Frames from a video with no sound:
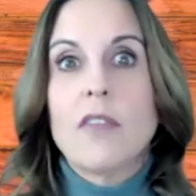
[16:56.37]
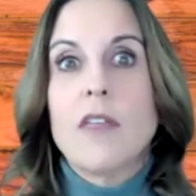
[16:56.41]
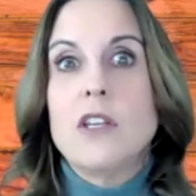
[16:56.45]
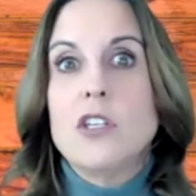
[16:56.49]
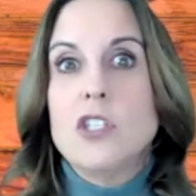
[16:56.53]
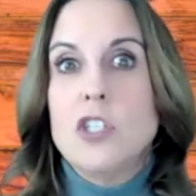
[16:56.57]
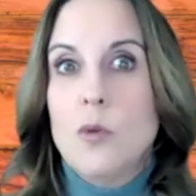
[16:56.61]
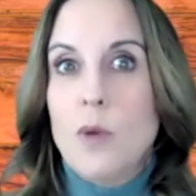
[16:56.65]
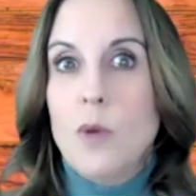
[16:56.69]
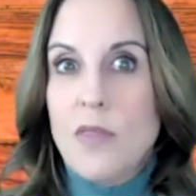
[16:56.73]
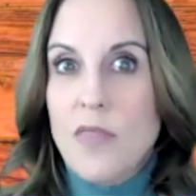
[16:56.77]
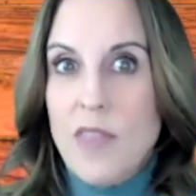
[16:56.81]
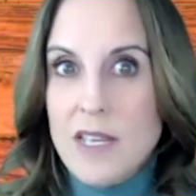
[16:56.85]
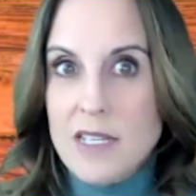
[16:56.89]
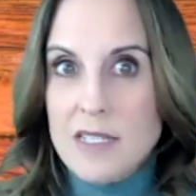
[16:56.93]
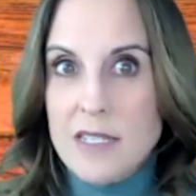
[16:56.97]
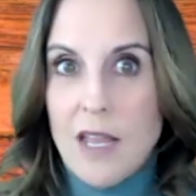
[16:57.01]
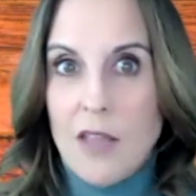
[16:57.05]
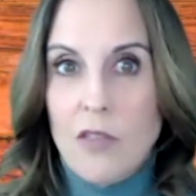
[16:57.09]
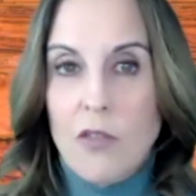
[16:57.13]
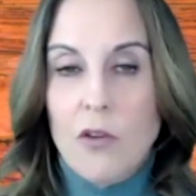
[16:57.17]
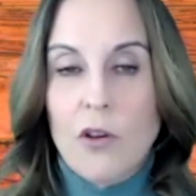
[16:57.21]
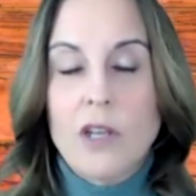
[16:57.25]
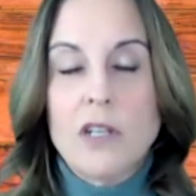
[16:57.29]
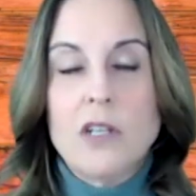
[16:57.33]
They do what they
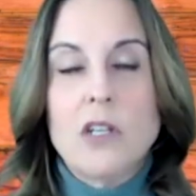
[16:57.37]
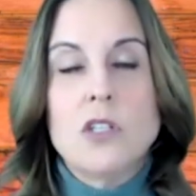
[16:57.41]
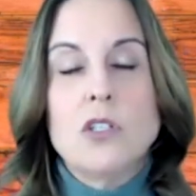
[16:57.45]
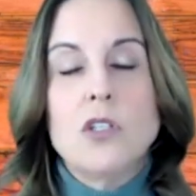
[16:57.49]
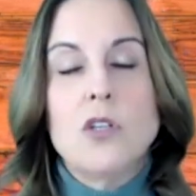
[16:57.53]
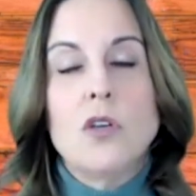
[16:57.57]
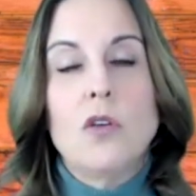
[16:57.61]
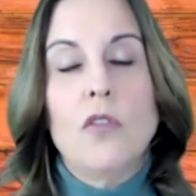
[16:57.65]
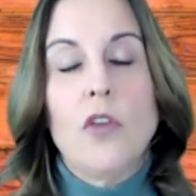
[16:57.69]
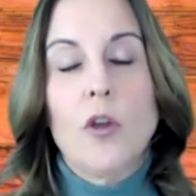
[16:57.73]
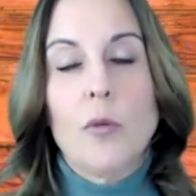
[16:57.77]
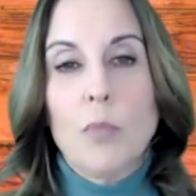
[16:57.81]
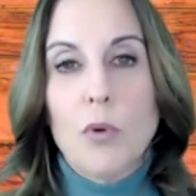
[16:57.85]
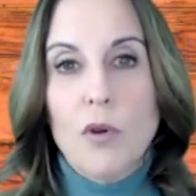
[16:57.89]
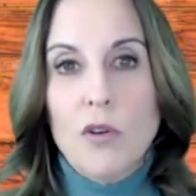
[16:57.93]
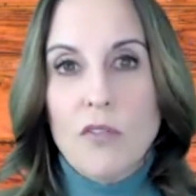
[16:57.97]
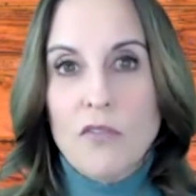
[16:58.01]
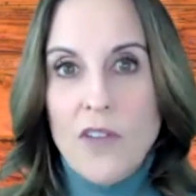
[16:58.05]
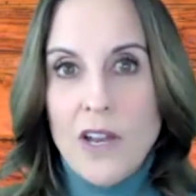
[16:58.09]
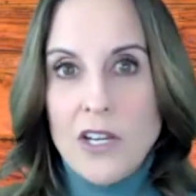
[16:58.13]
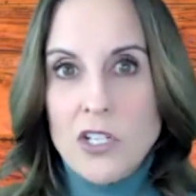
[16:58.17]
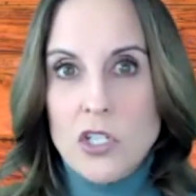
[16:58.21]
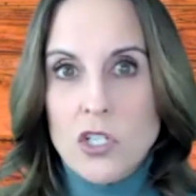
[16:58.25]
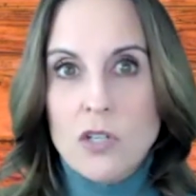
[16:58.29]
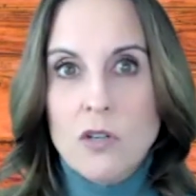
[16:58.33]
say they're going to do. They're
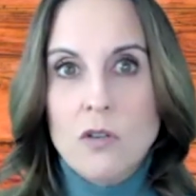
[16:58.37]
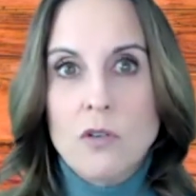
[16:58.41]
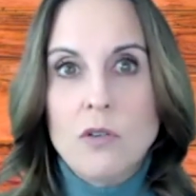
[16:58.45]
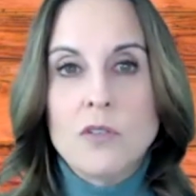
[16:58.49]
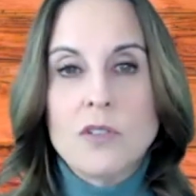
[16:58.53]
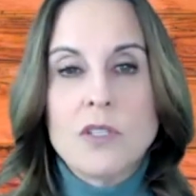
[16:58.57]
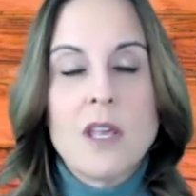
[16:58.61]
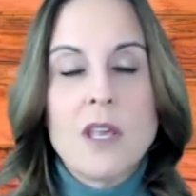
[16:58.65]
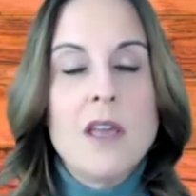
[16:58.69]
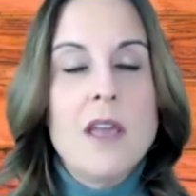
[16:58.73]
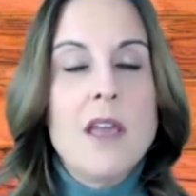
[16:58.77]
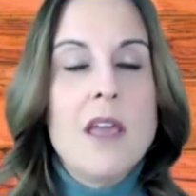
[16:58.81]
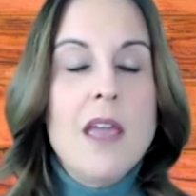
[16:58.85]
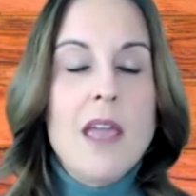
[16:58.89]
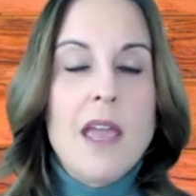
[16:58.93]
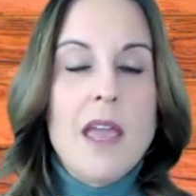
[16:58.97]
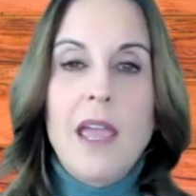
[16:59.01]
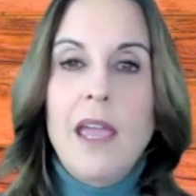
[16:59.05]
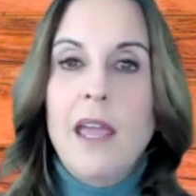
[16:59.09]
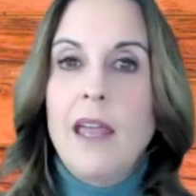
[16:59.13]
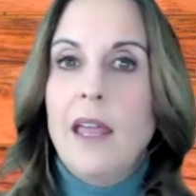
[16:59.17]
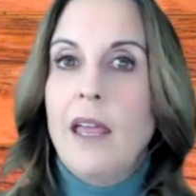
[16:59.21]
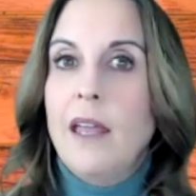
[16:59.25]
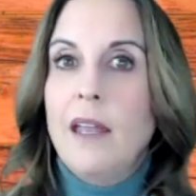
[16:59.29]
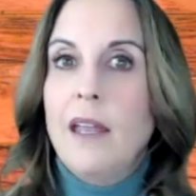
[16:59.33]
professionals,
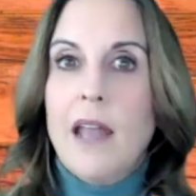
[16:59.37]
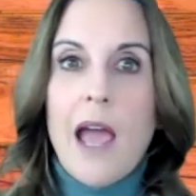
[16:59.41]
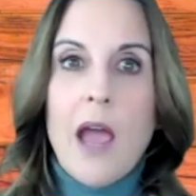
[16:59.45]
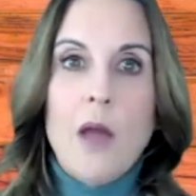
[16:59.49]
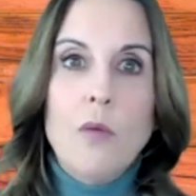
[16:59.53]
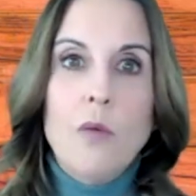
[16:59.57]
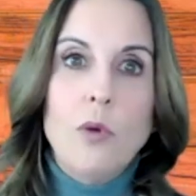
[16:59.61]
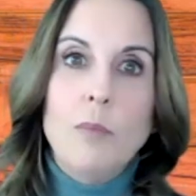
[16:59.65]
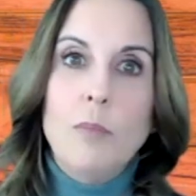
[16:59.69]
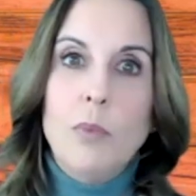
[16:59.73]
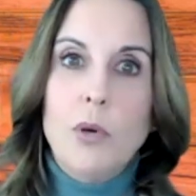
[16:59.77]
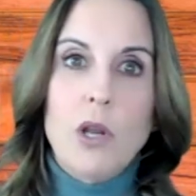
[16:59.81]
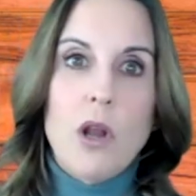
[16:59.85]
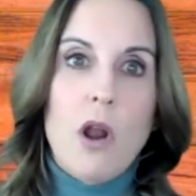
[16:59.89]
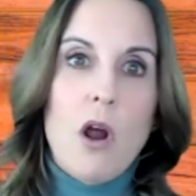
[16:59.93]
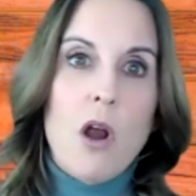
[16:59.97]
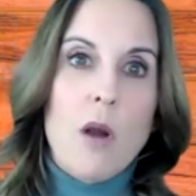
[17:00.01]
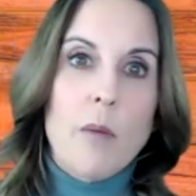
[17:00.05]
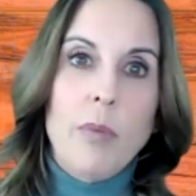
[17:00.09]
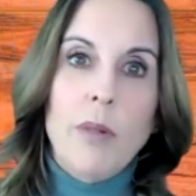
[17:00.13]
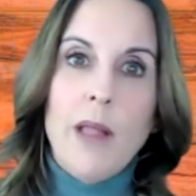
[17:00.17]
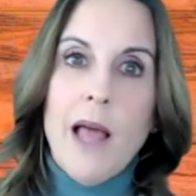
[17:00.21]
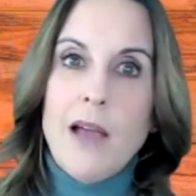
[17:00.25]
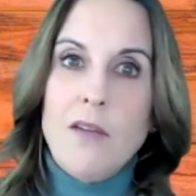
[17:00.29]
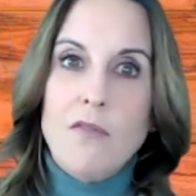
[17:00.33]
and I would put our
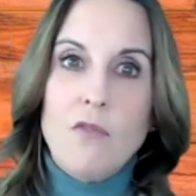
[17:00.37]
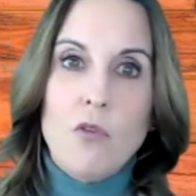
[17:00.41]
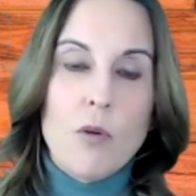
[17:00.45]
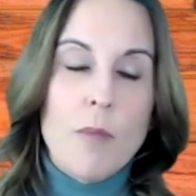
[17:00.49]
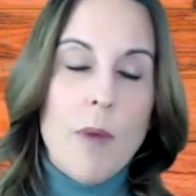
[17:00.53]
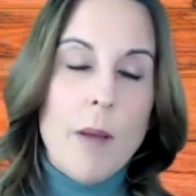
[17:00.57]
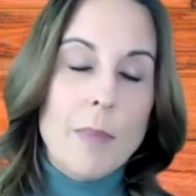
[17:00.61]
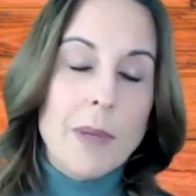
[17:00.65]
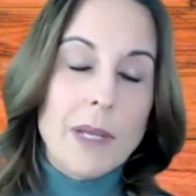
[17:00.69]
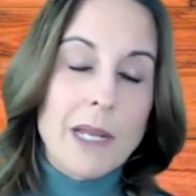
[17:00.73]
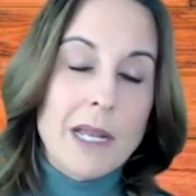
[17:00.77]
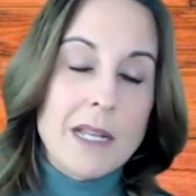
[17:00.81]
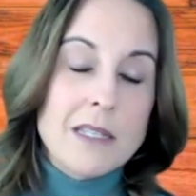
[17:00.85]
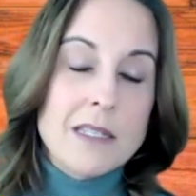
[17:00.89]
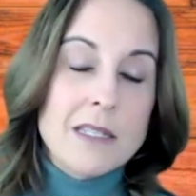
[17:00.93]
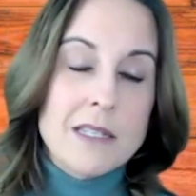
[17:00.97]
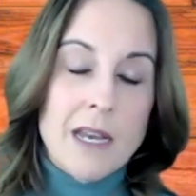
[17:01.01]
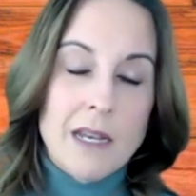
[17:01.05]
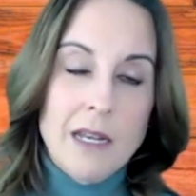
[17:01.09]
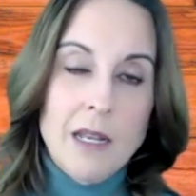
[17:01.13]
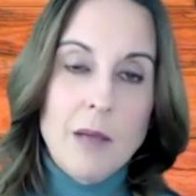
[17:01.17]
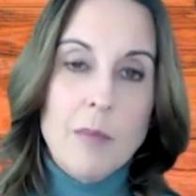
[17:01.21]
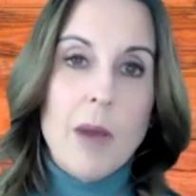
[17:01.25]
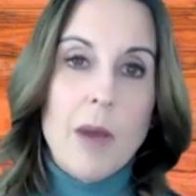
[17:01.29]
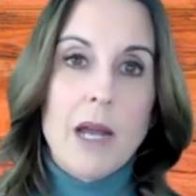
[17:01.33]
platform up against
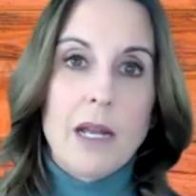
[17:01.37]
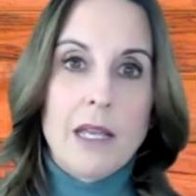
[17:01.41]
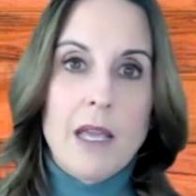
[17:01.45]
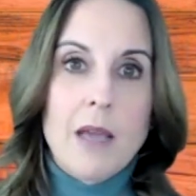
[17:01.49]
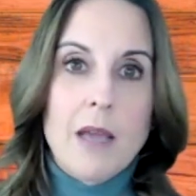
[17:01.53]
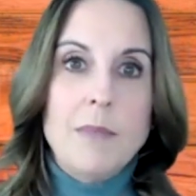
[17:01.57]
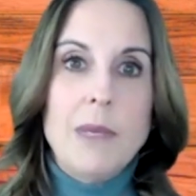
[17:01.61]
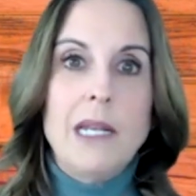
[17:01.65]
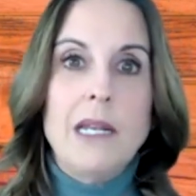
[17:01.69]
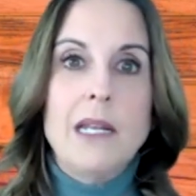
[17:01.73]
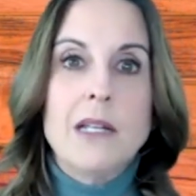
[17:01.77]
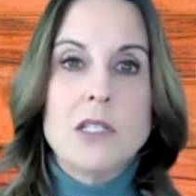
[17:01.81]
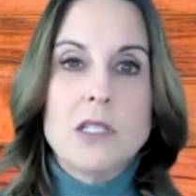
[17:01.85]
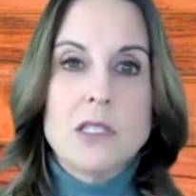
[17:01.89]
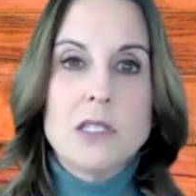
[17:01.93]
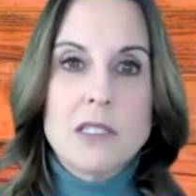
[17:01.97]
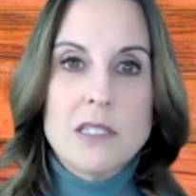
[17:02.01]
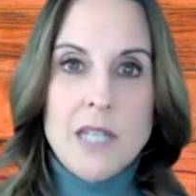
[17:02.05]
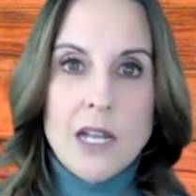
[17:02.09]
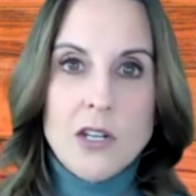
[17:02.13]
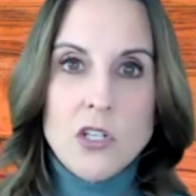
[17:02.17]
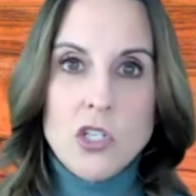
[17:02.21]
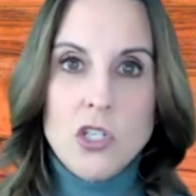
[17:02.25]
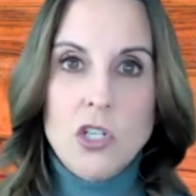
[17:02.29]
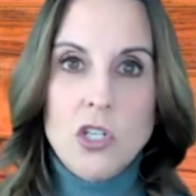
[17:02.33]
anybody. I mean, it's
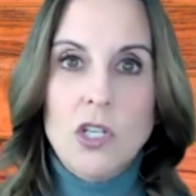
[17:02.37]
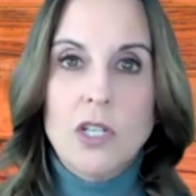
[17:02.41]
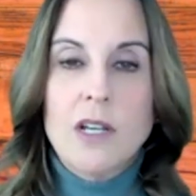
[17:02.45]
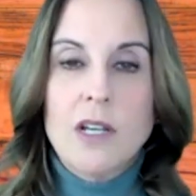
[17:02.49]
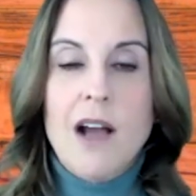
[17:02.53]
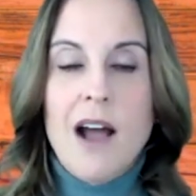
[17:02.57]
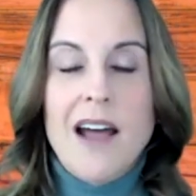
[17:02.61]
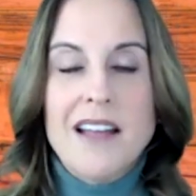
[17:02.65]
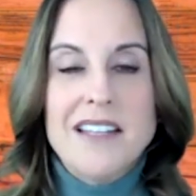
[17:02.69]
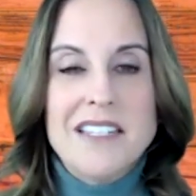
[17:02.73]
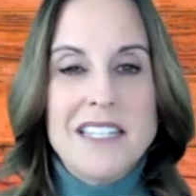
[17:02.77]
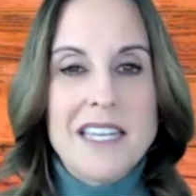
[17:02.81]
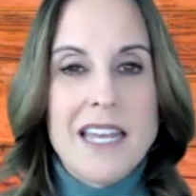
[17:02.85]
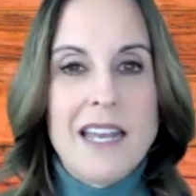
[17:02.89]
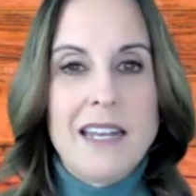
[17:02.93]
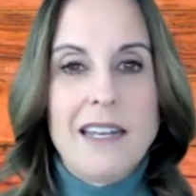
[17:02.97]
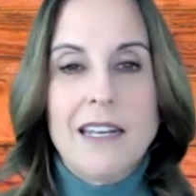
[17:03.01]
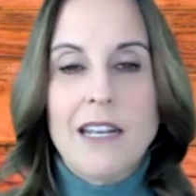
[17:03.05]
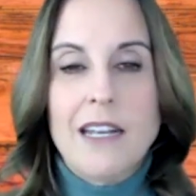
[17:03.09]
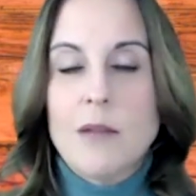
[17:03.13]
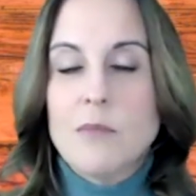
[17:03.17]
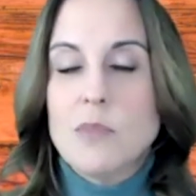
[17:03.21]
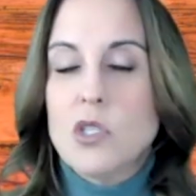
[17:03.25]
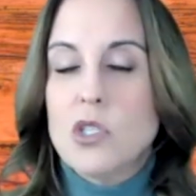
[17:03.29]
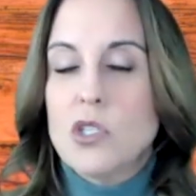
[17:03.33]
such good content,
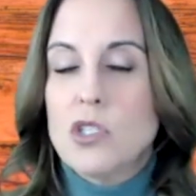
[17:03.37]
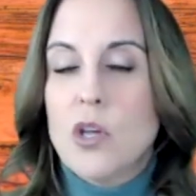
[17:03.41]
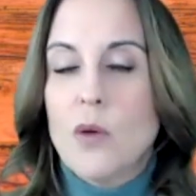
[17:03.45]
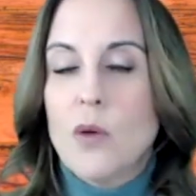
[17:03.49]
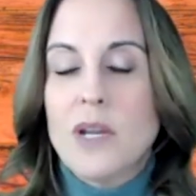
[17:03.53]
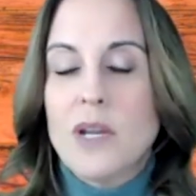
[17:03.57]
and I'm so